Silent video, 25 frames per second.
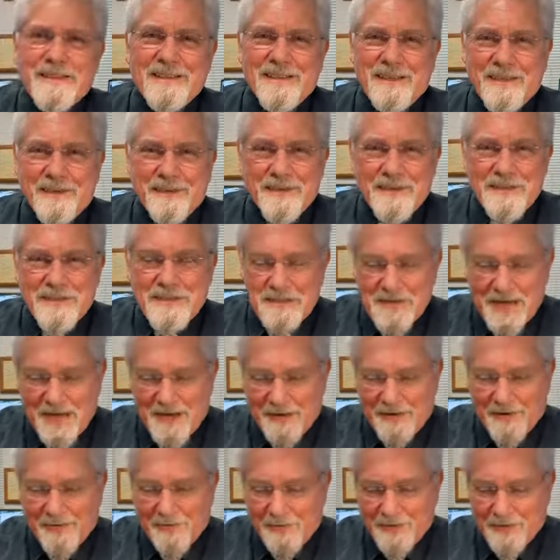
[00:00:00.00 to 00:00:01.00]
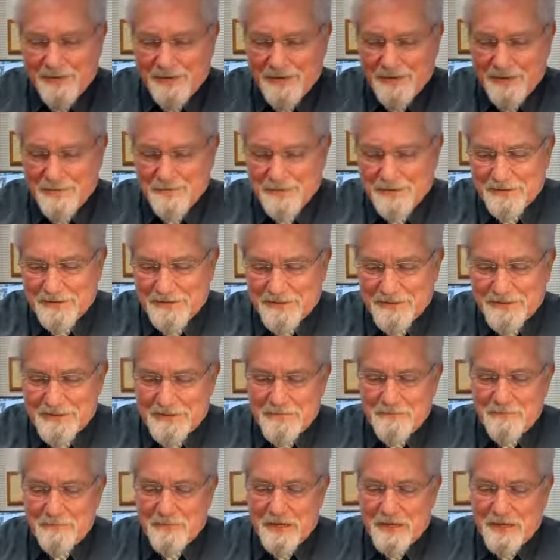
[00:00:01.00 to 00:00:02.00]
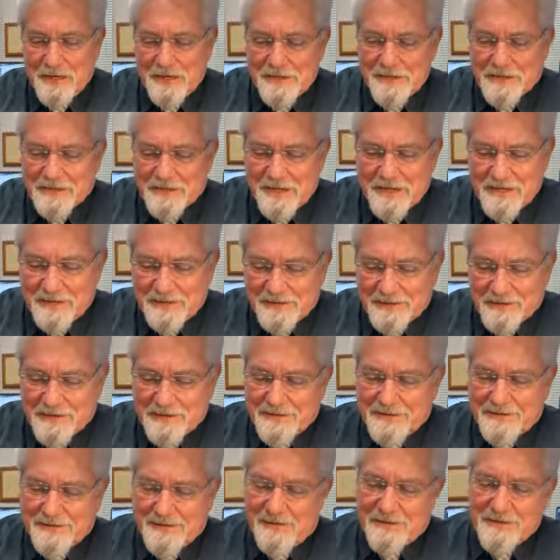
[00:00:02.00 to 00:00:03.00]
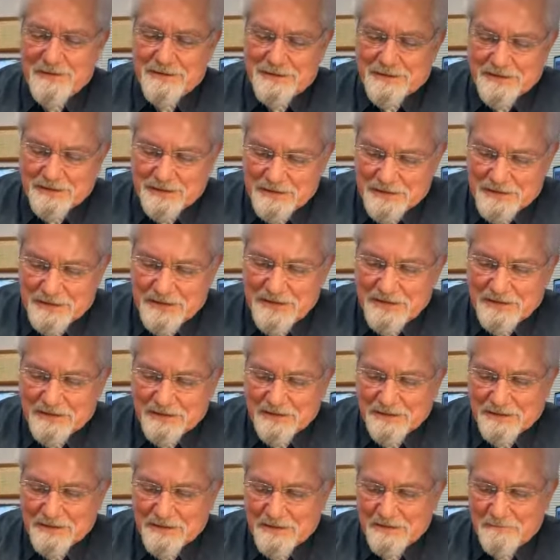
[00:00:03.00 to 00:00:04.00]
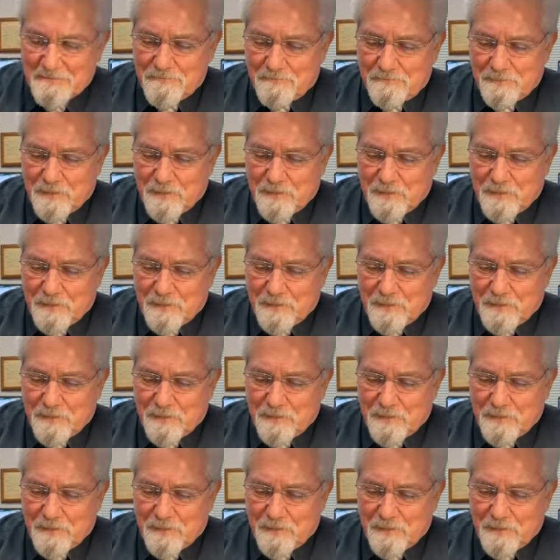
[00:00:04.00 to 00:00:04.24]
Here's now what happens. He said unto Jesus,